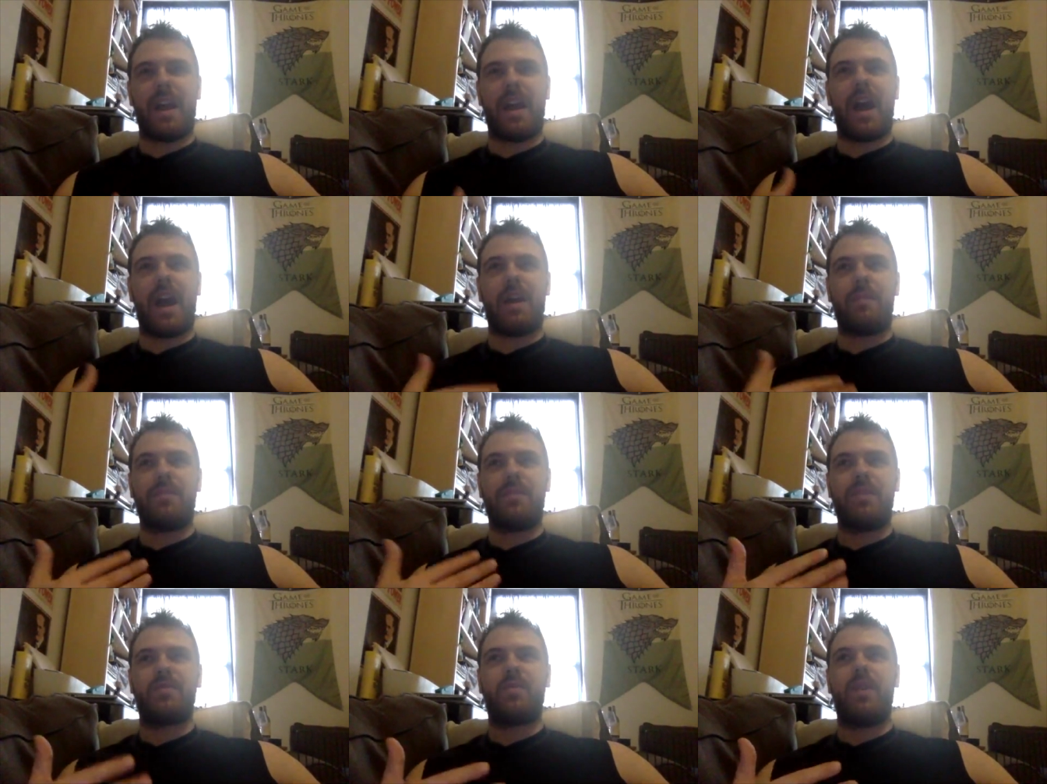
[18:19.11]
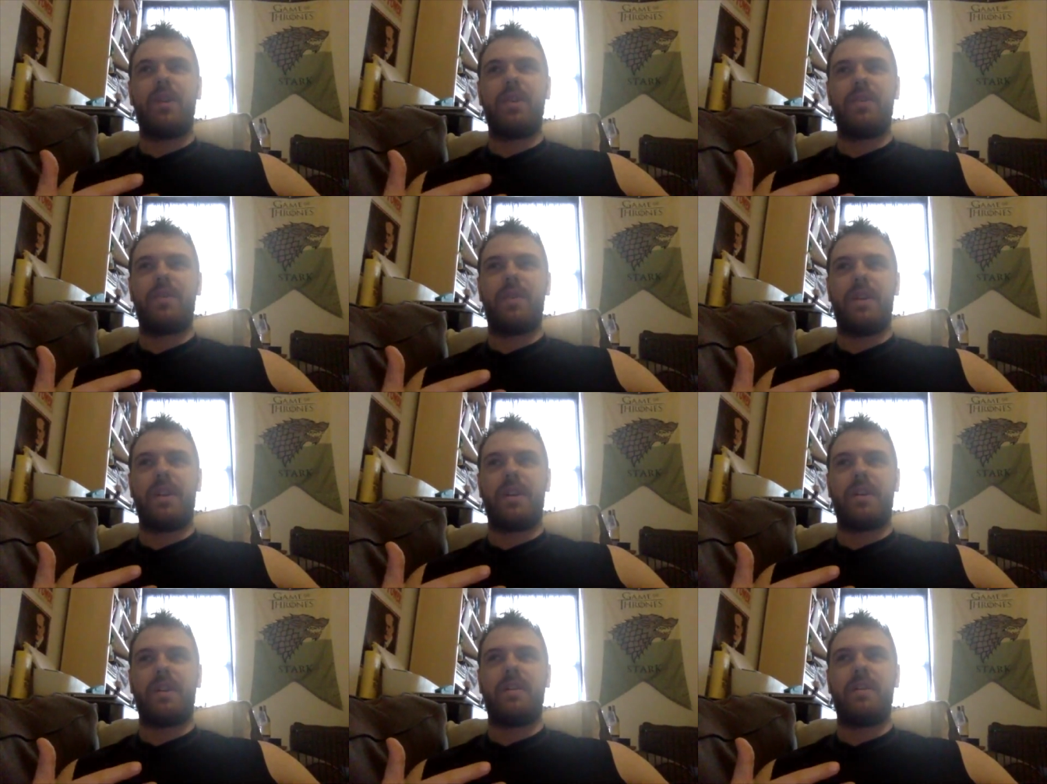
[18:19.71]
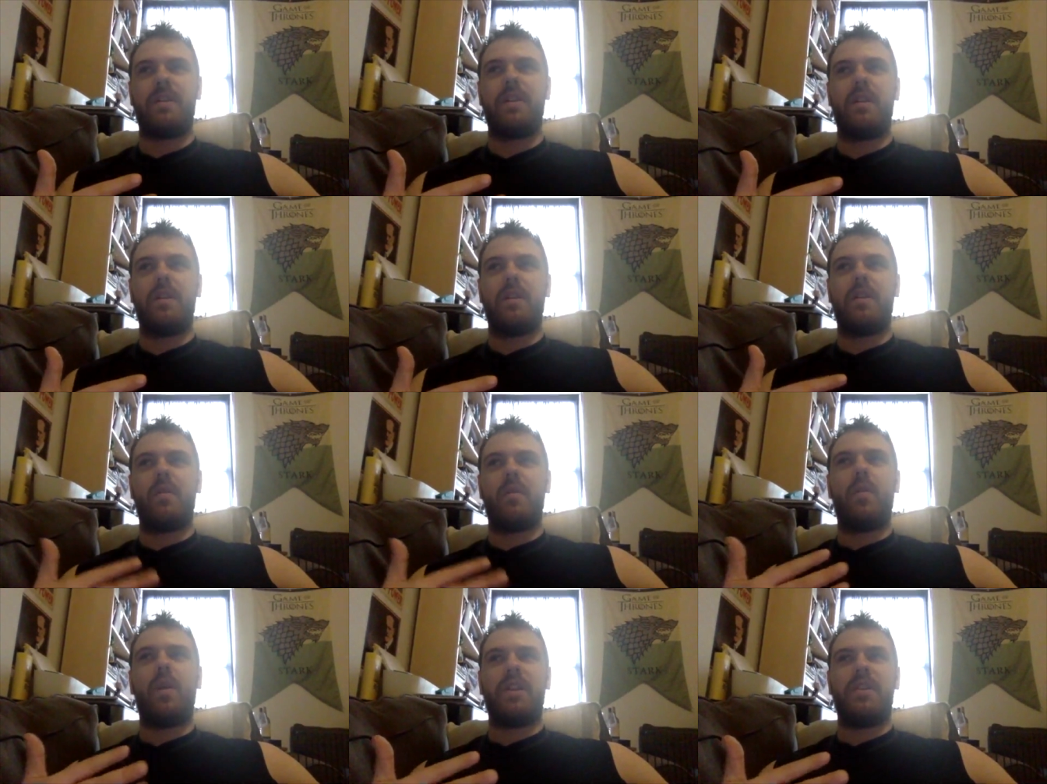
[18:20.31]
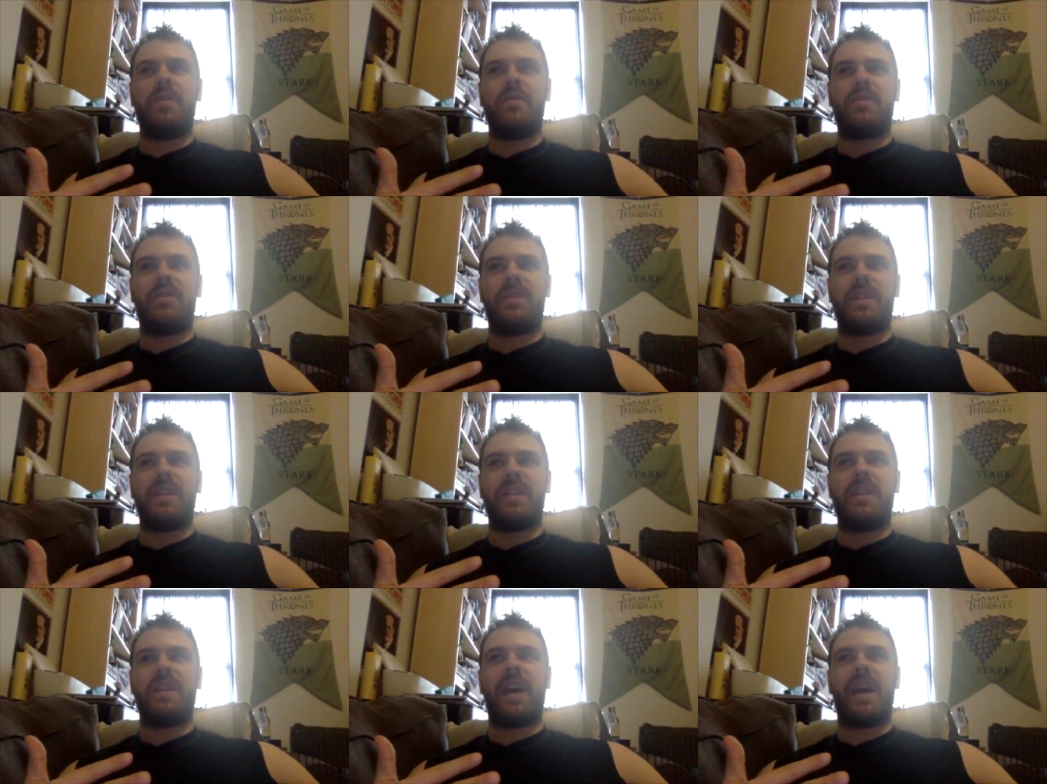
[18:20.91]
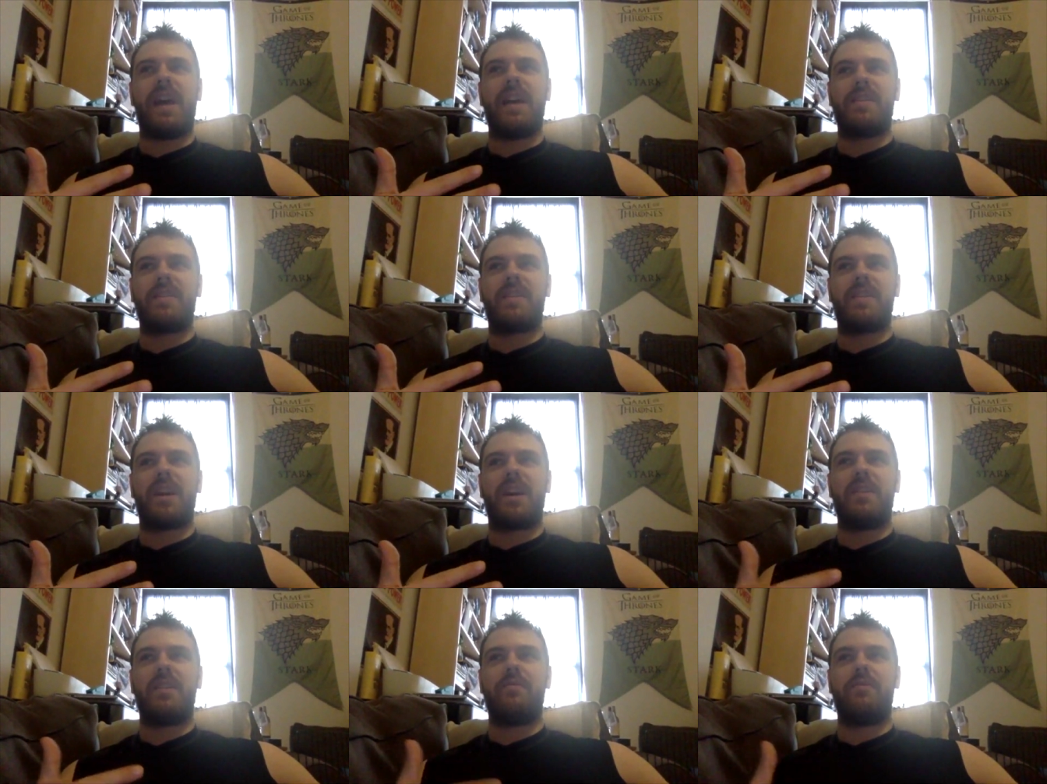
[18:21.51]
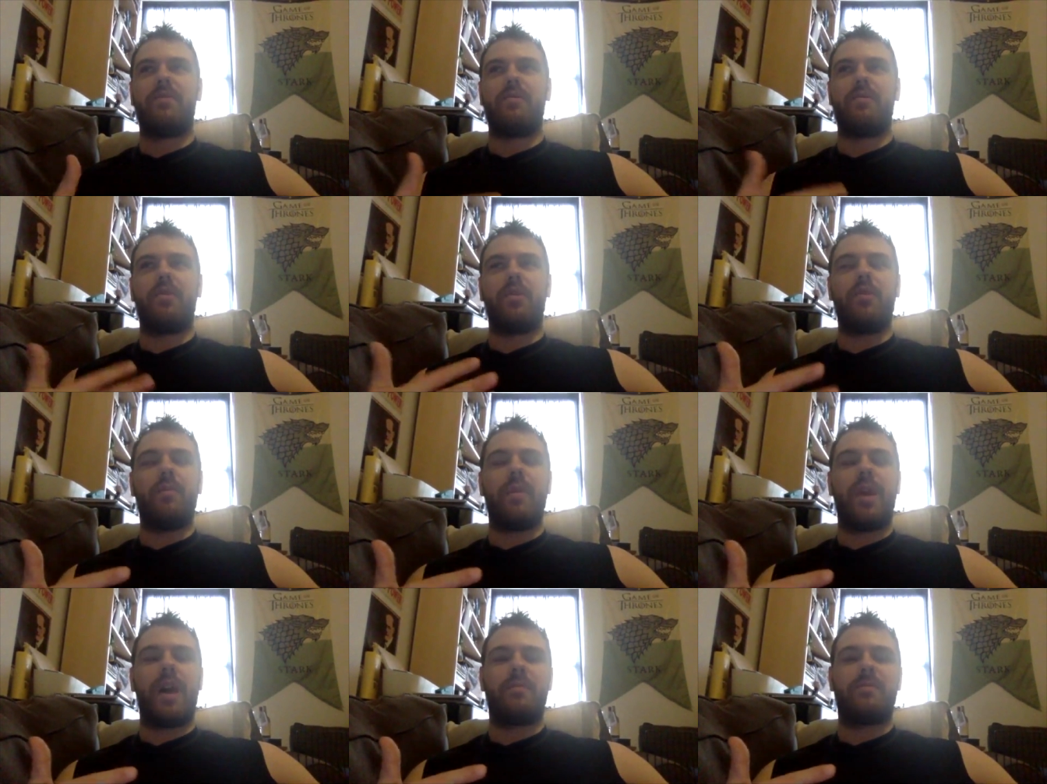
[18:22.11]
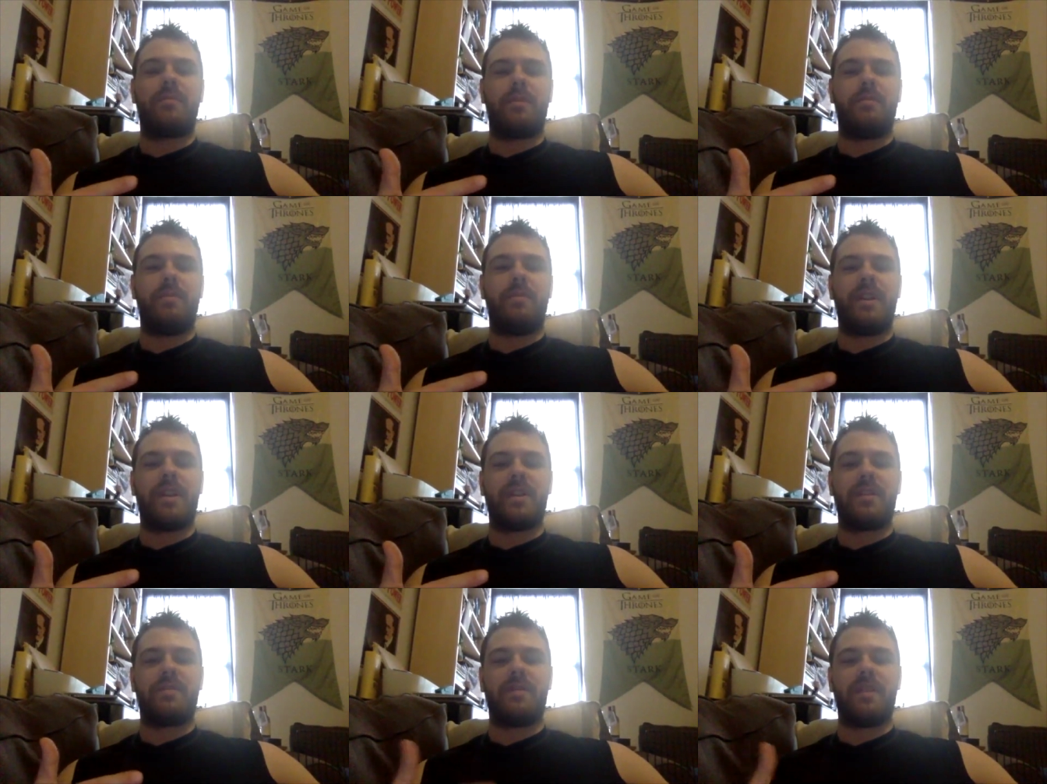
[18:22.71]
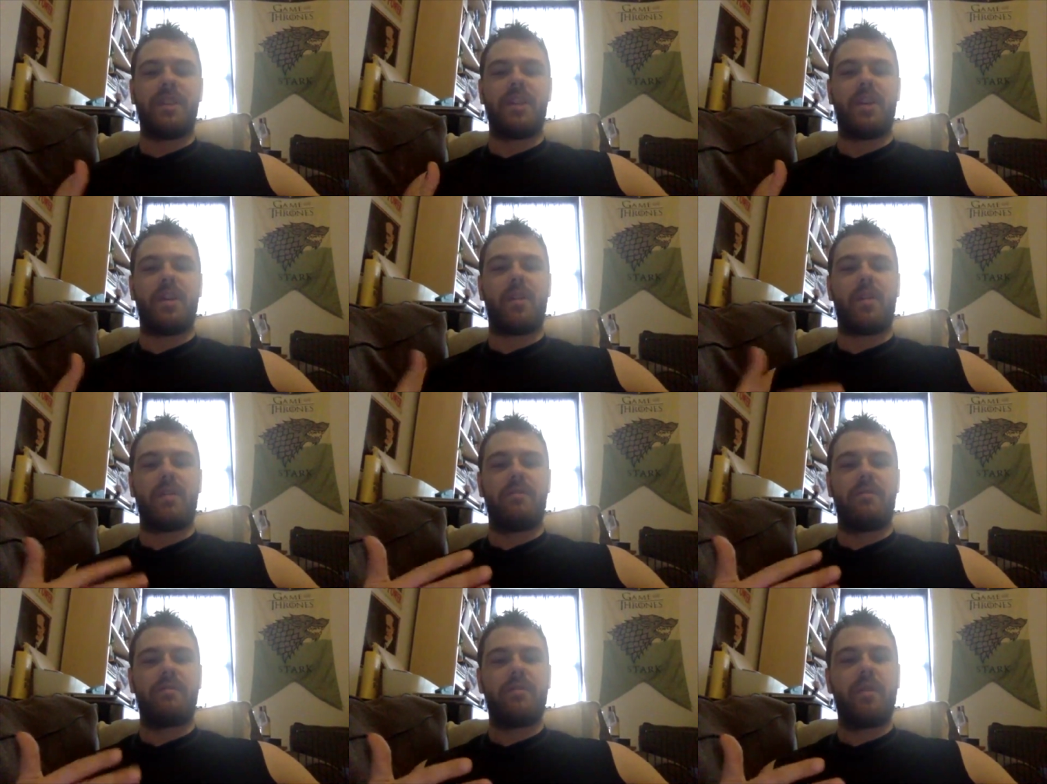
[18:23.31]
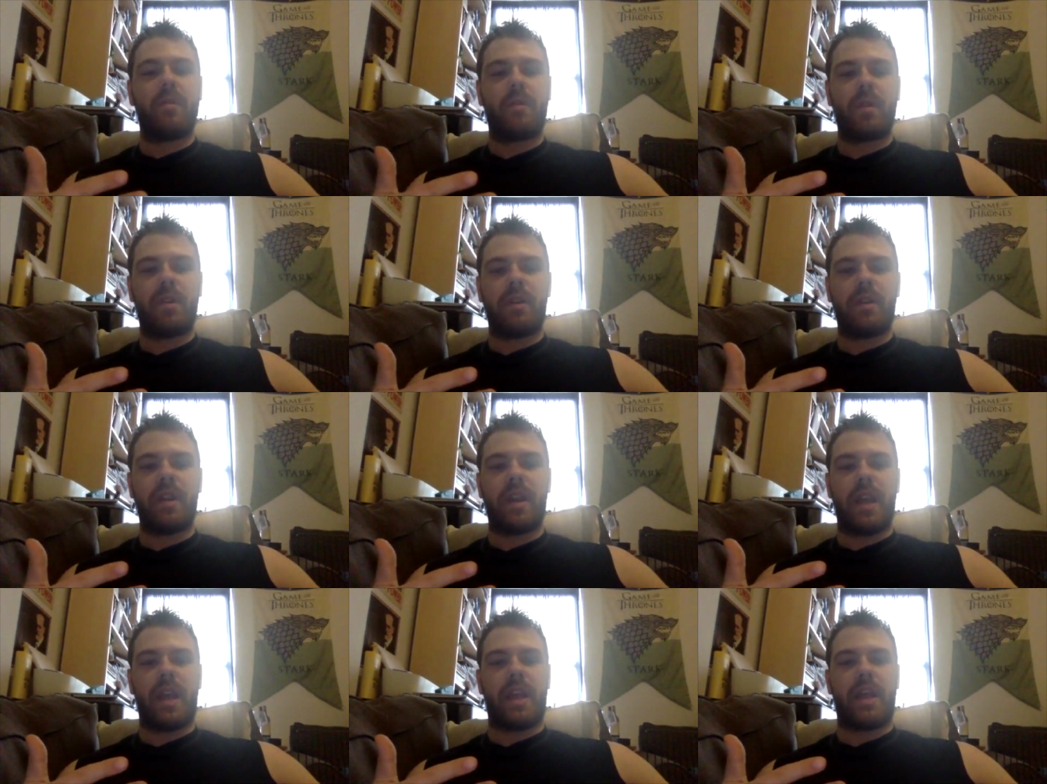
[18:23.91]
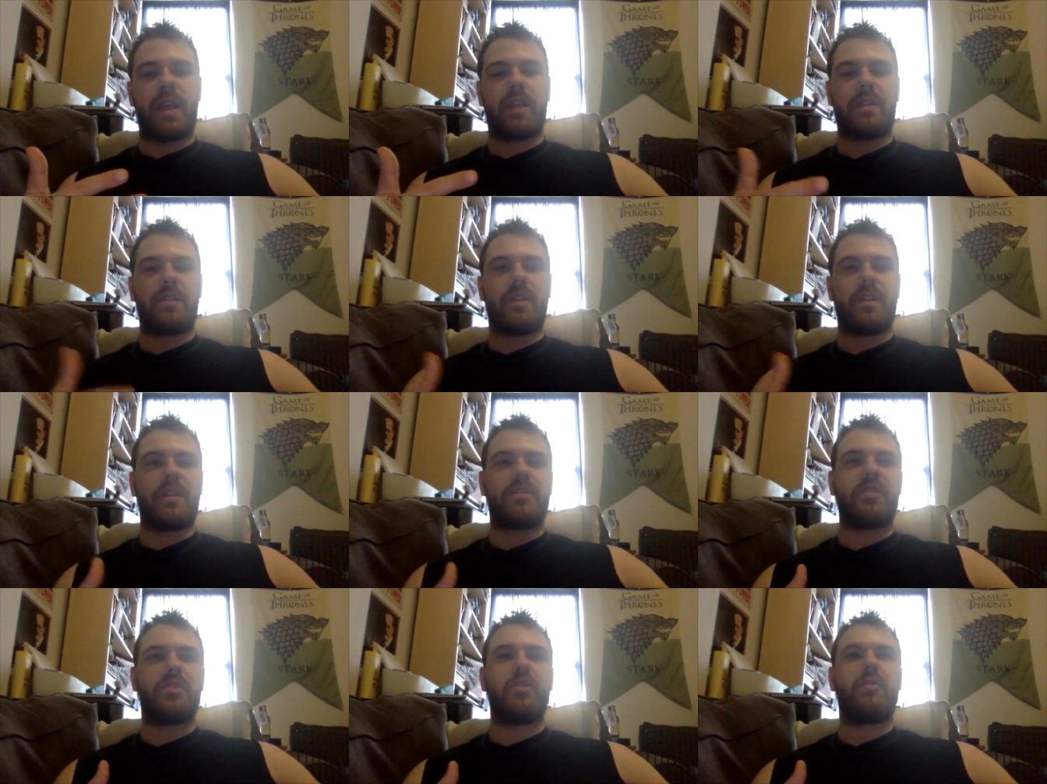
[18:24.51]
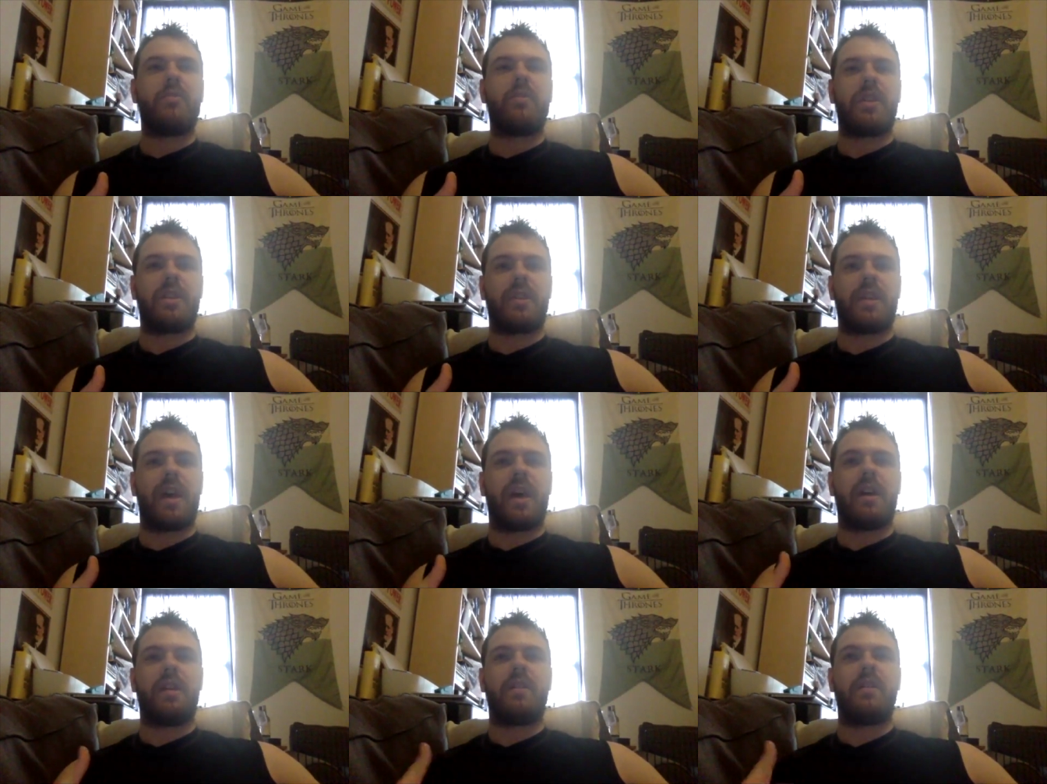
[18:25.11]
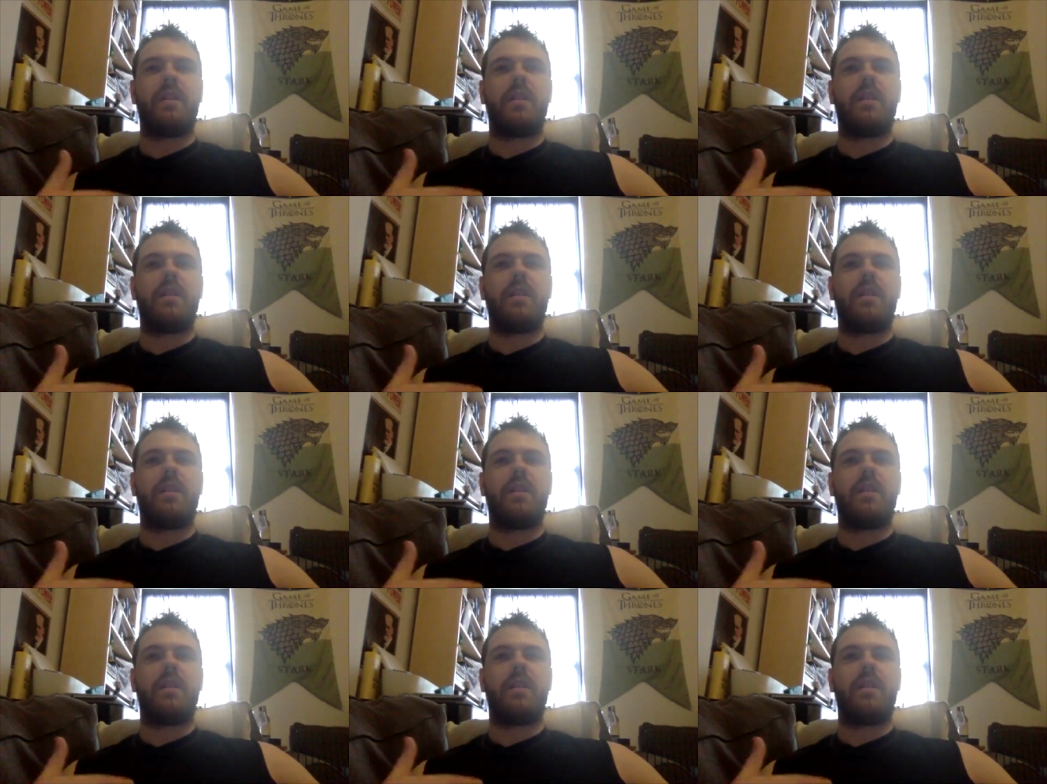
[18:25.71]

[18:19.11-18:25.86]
I'm just wondering what you see as kind of the roadmap for BSV going forward, and assuming that